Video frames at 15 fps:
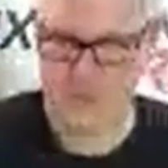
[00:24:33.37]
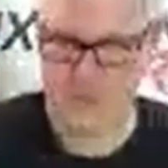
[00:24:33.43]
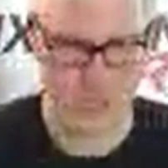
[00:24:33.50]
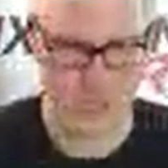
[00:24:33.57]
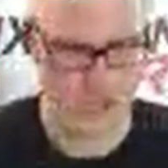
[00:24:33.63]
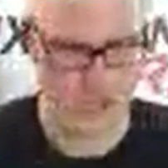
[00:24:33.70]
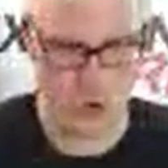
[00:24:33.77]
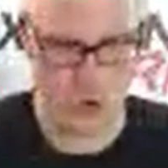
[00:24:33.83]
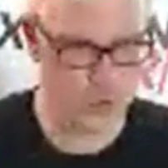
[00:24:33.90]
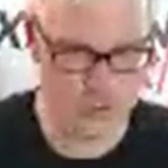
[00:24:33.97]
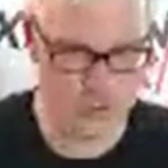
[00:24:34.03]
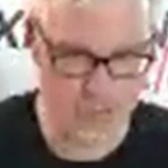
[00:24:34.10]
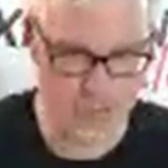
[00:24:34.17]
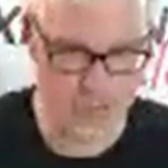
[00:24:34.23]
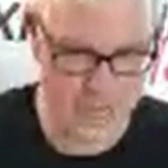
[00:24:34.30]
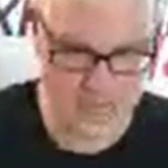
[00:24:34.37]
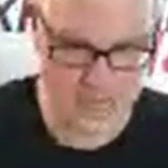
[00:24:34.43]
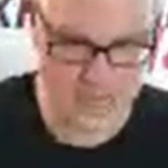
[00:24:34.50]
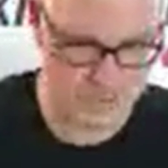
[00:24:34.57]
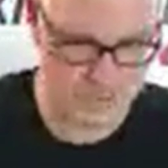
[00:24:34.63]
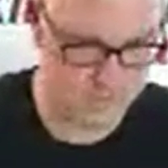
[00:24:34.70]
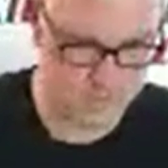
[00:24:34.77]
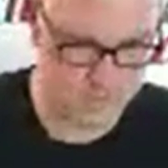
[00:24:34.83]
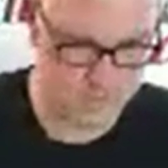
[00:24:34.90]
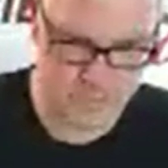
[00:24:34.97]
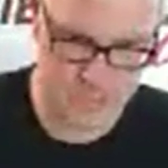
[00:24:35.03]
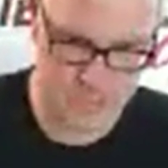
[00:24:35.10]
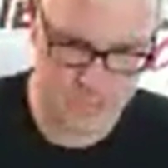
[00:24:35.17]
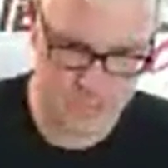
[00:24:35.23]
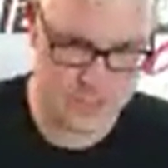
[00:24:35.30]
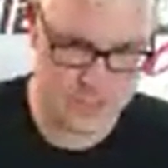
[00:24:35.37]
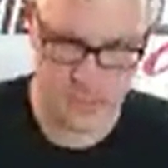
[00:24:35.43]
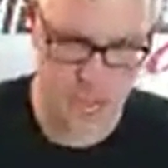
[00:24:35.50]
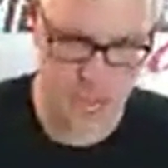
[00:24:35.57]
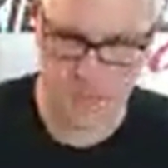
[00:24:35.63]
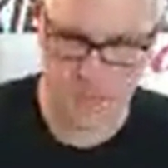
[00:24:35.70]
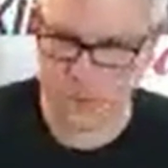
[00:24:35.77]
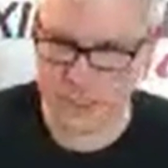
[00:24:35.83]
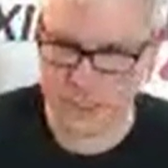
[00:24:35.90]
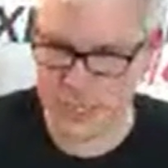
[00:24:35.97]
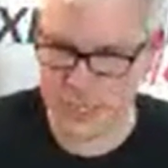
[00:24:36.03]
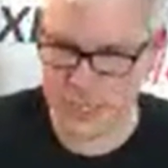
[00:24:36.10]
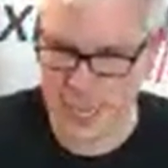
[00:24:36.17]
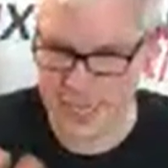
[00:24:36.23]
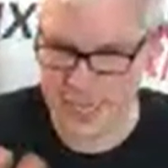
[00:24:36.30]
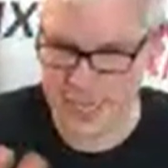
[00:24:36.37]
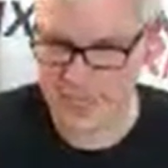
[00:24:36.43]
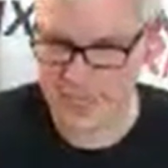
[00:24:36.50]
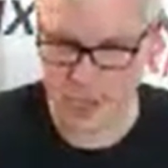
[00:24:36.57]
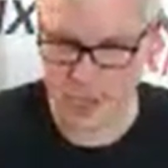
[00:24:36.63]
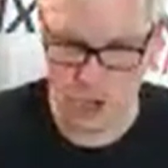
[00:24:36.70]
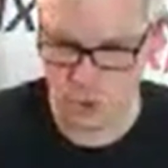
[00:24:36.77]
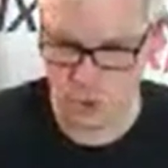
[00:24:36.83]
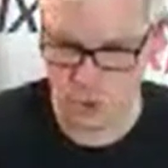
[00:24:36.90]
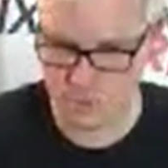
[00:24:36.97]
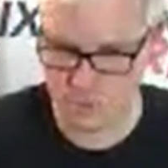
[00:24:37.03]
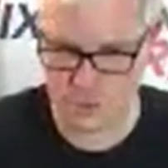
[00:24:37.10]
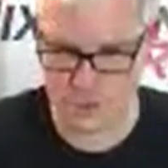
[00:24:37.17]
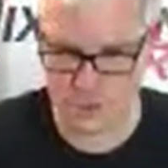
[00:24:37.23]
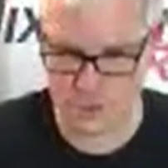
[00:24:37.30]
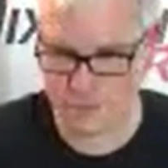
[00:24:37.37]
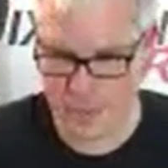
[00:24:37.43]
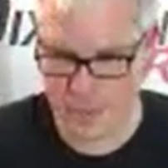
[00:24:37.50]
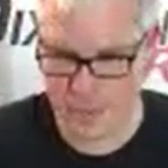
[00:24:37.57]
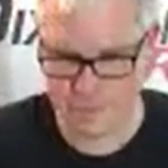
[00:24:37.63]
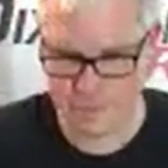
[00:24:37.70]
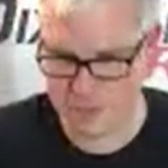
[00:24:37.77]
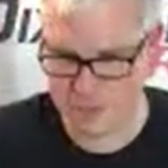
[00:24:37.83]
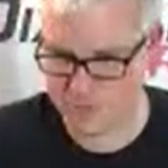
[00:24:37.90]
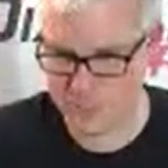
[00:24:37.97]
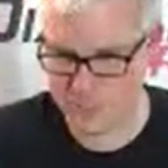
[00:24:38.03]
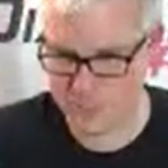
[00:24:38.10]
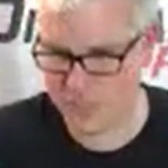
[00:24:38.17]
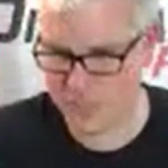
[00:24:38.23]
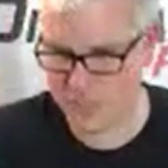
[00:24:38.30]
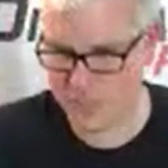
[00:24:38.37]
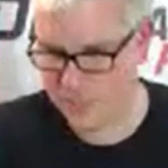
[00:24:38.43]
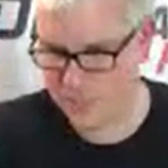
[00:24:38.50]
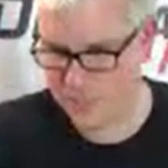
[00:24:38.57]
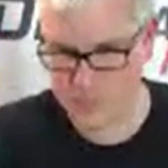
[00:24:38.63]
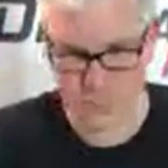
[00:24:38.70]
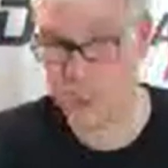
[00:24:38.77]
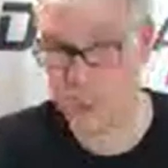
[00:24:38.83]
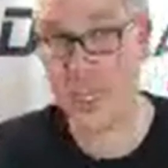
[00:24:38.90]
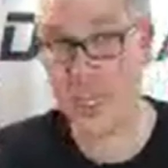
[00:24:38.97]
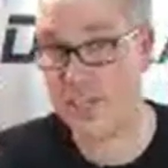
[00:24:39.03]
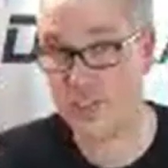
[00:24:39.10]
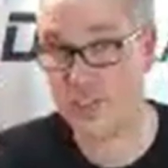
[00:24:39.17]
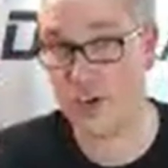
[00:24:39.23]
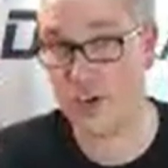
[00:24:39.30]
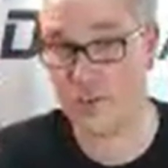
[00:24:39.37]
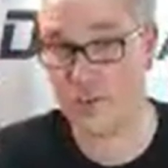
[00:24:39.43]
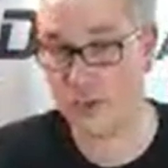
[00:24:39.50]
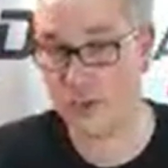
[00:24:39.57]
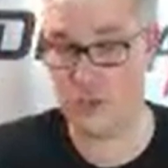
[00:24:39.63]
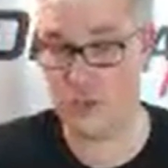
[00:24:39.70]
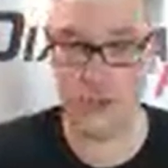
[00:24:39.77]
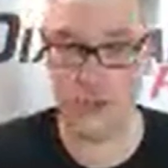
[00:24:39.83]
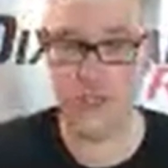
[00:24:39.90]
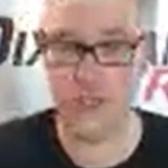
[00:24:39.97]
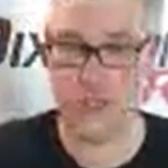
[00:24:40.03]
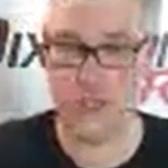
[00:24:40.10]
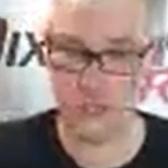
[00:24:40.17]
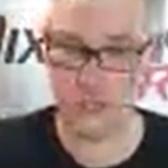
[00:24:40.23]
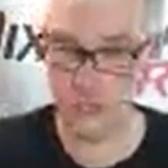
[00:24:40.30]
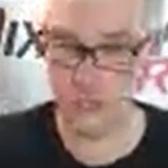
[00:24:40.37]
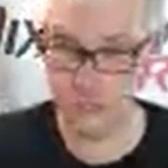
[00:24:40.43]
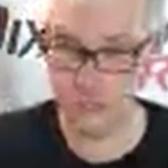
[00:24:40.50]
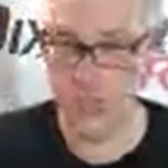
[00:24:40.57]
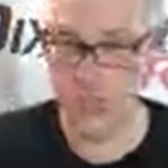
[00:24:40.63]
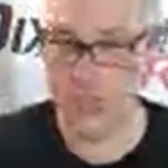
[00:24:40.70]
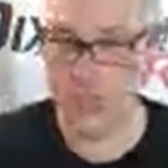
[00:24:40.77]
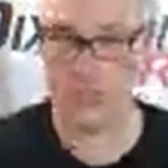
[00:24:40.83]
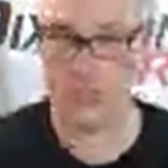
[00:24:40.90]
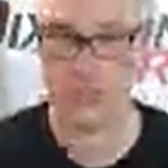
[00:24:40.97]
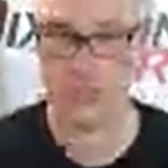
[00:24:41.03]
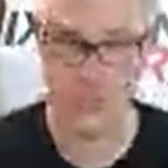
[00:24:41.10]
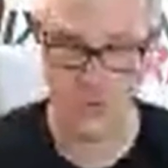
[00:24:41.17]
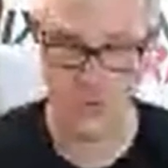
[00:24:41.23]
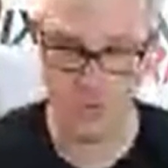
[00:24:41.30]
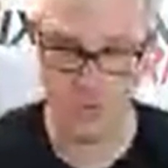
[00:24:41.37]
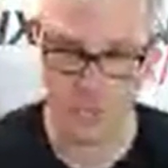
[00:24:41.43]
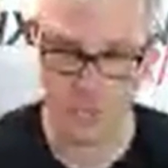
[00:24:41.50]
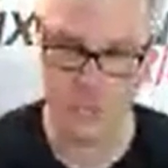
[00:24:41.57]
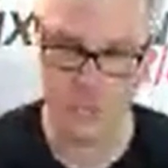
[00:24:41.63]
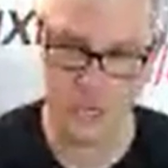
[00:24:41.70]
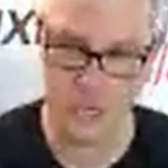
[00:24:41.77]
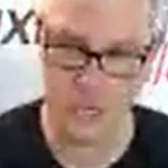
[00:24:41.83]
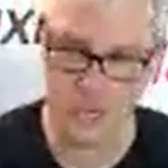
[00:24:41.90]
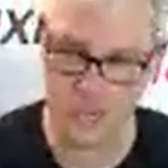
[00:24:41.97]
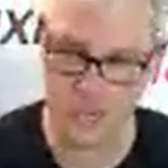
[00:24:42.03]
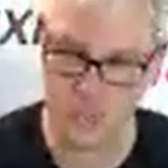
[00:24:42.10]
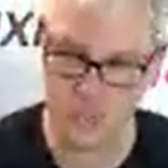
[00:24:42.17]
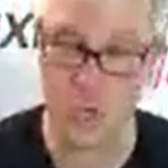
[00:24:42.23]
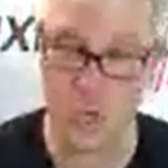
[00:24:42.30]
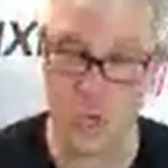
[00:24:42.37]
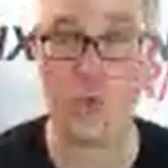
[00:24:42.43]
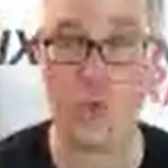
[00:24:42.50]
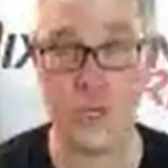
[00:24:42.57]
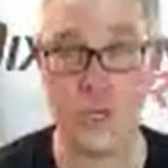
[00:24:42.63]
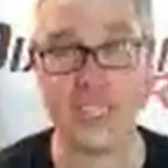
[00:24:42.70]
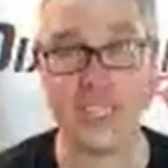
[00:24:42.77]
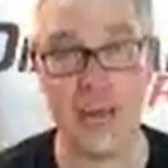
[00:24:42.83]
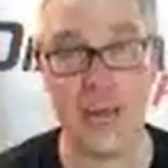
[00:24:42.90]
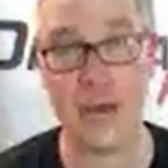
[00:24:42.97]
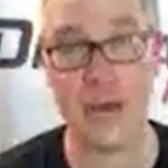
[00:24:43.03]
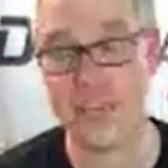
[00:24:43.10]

course, we've got a Hobby Wing 1080, a Holmes 550, the JX servo. Of course, we got the servo winch in it, one of the ones that I make.